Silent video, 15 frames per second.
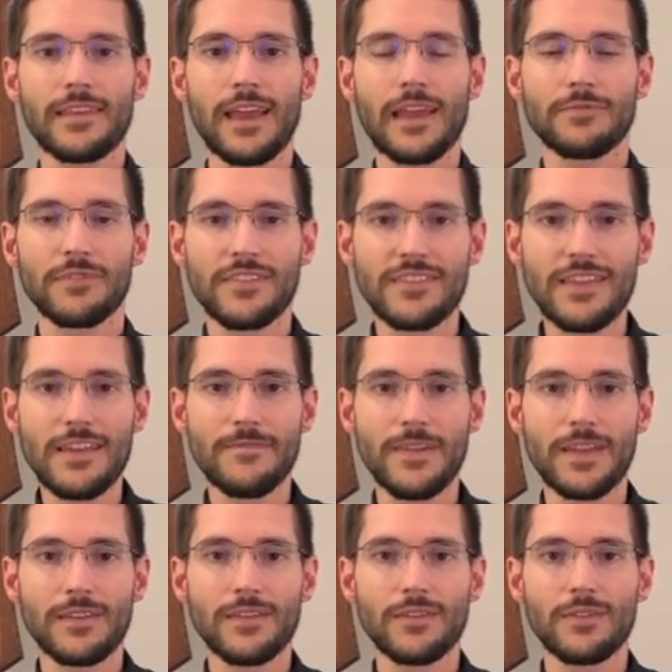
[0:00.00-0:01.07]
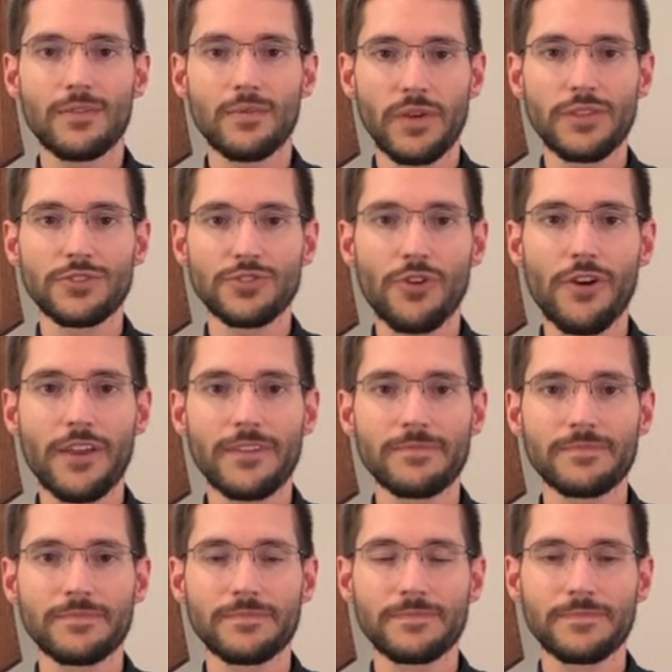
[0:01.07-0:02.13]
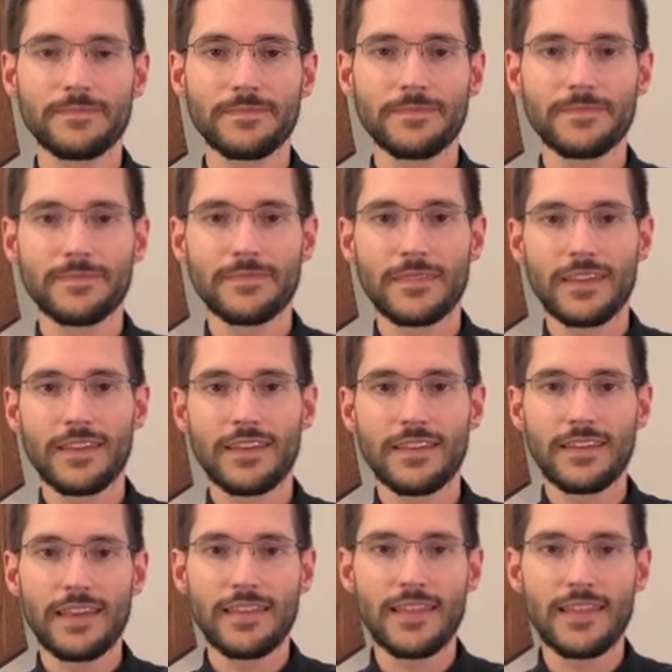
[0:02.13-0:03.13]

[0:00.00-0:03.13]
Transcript: and receiving with joy. In